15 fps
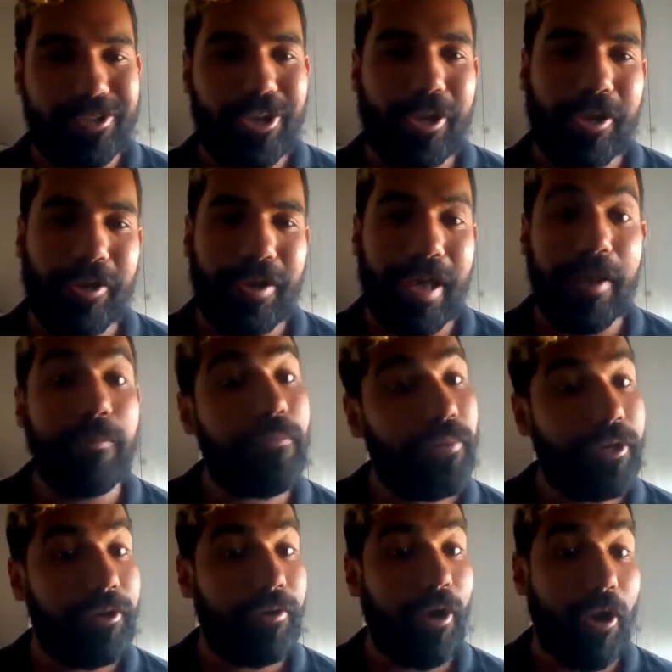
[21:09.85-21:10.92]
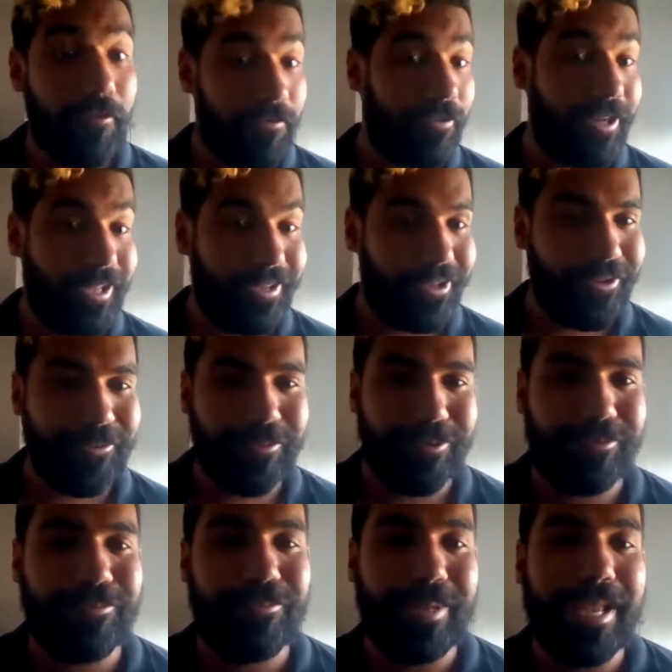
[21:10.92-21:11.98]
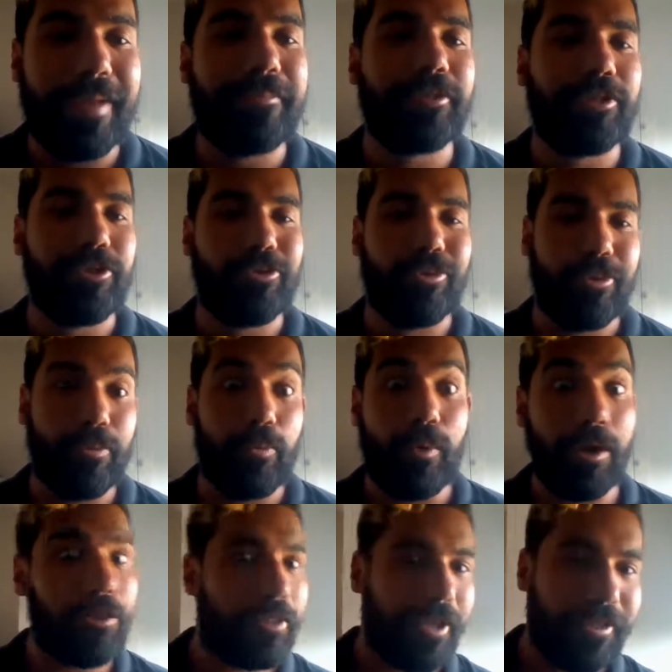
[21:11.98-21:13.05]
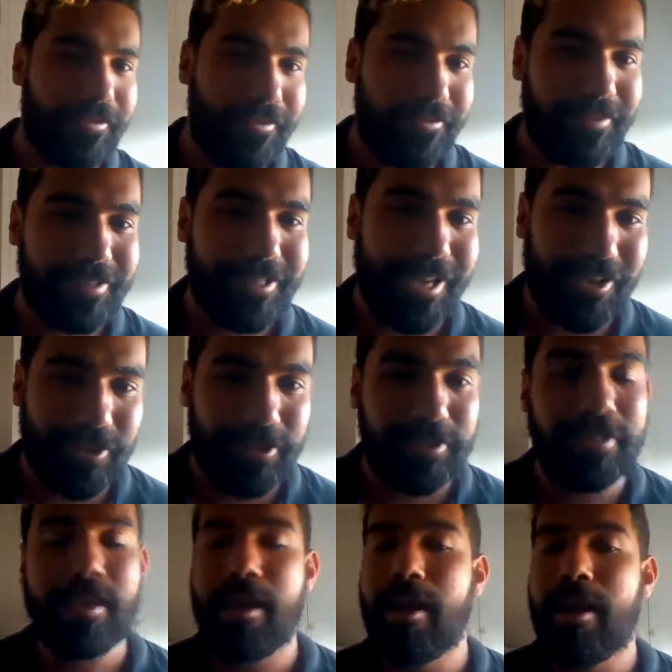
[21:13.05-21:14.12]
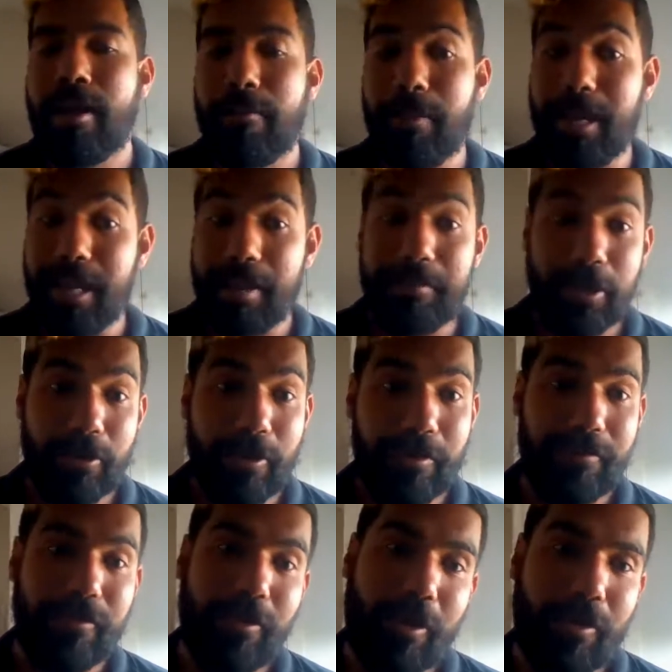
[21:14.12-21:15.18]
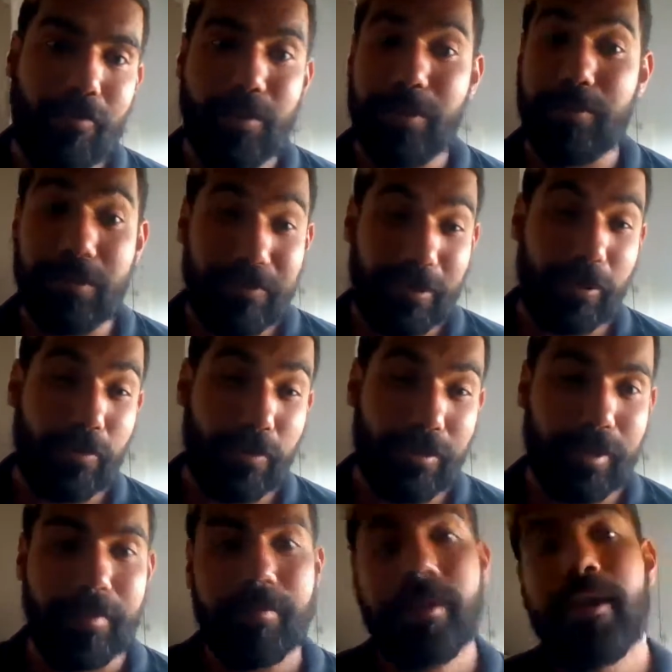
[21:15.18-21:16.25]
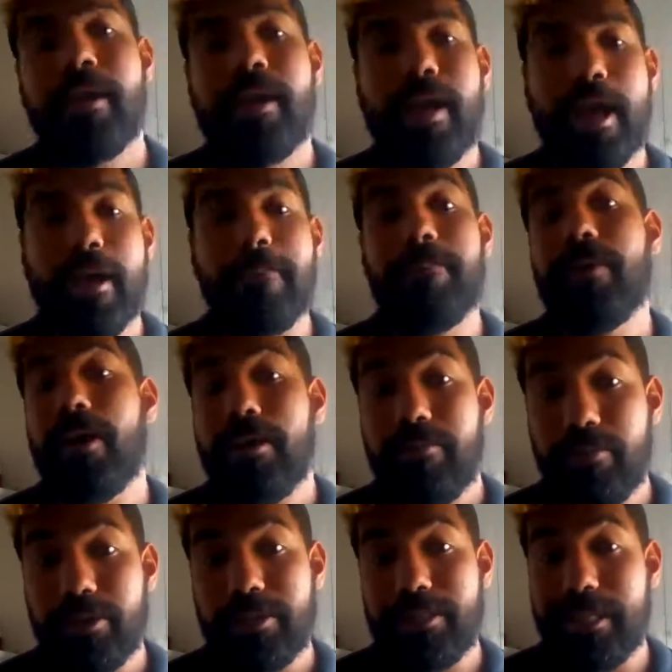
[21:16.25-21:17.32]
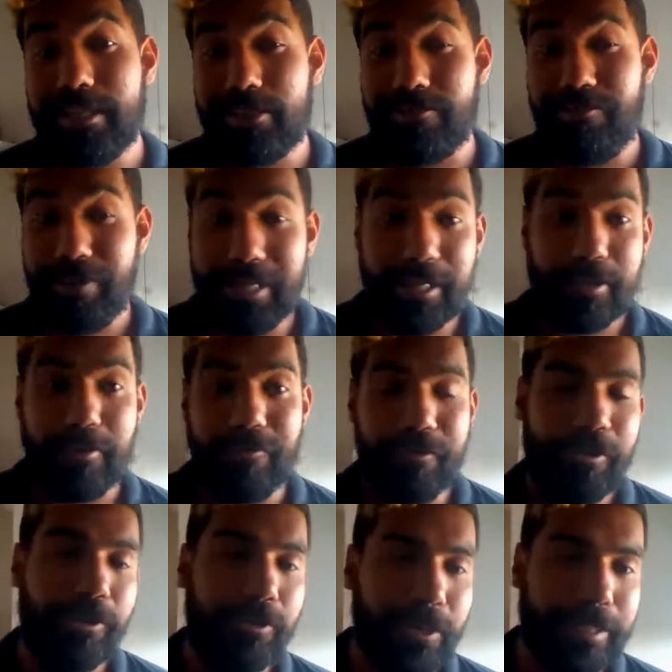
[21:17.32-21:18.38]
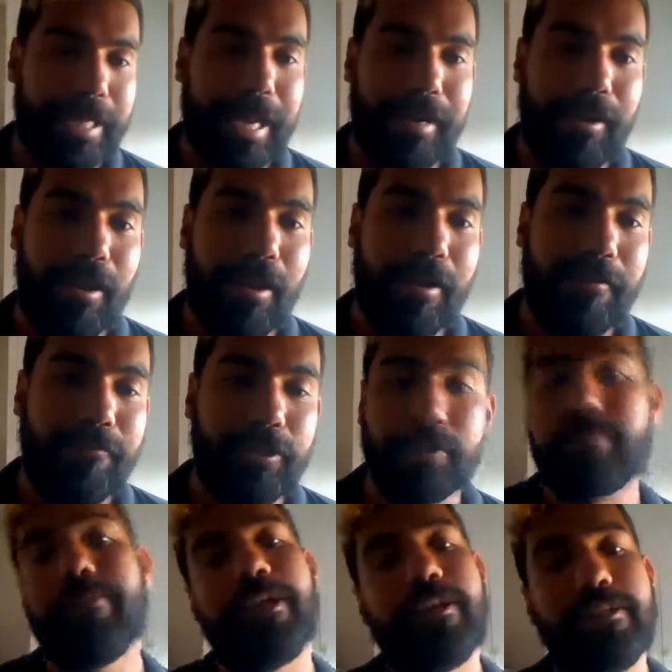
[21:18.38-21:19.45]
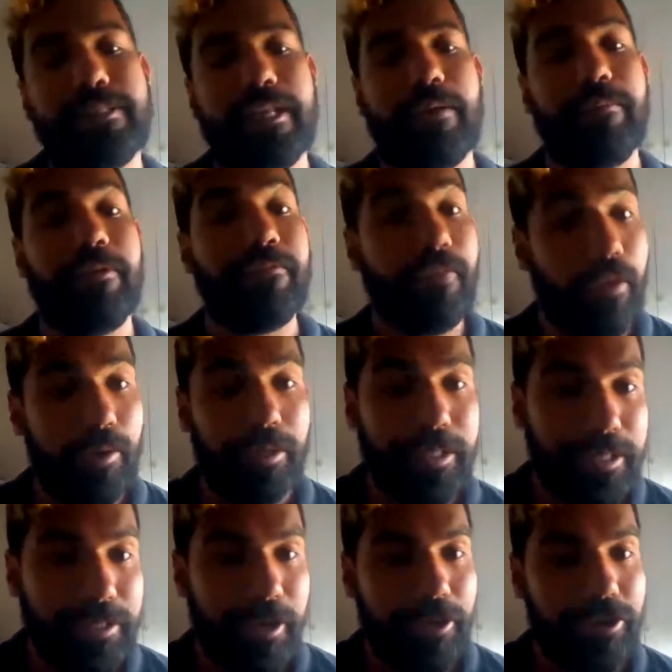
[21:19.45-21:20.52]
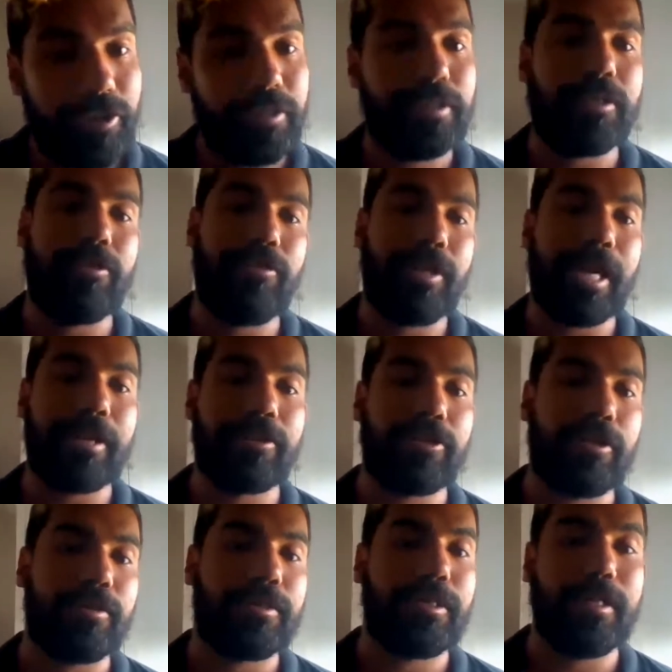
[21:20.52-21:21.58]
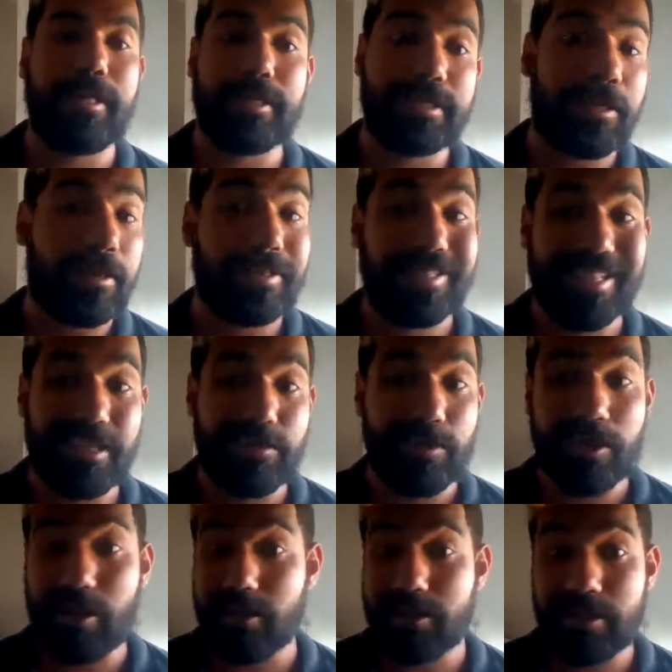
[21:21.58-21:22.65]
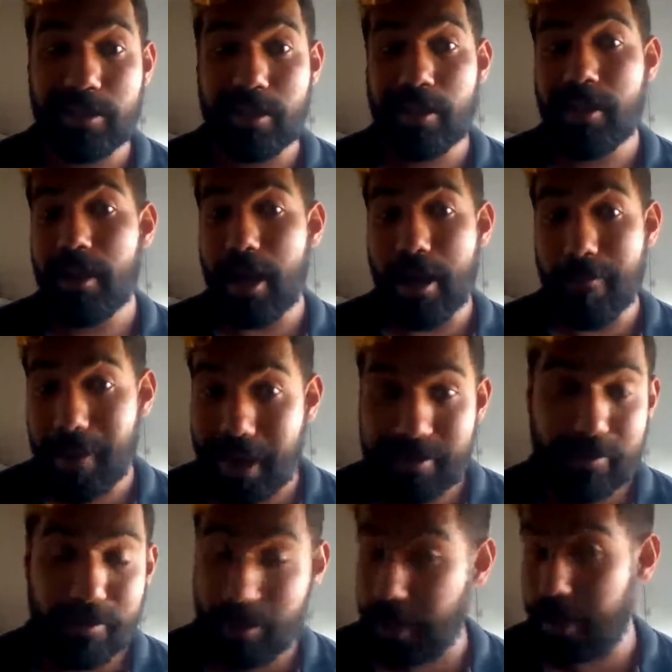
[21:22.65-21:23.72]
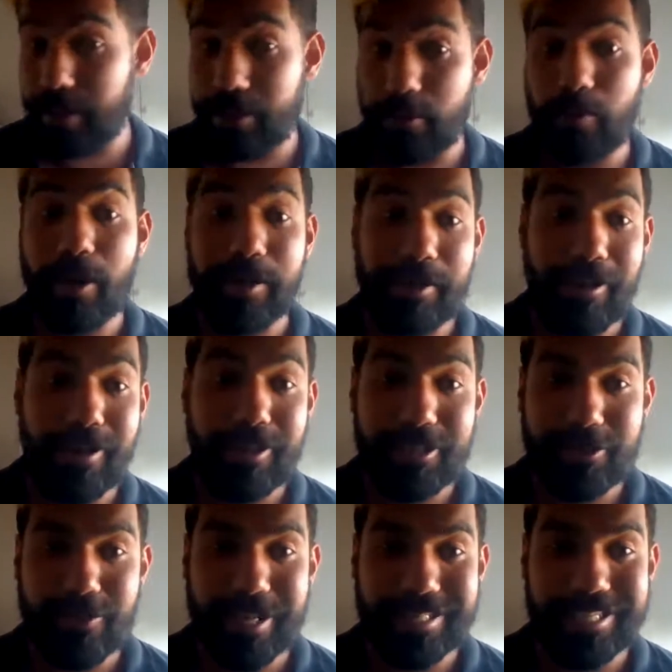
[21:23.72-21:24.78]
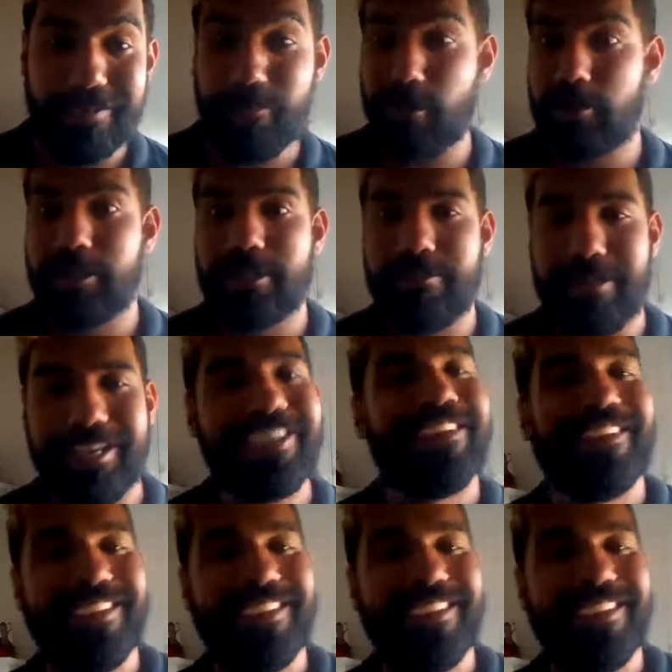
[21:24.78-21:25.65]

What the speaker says: So we hopefully you will be able to join one or the other of the sessions, but let me know if not, we will record them. But it is really good for you to attend live just because there'll be follow-on discussions and you'll get a chance to discuss things with us and the wider Heart Square team, not just me.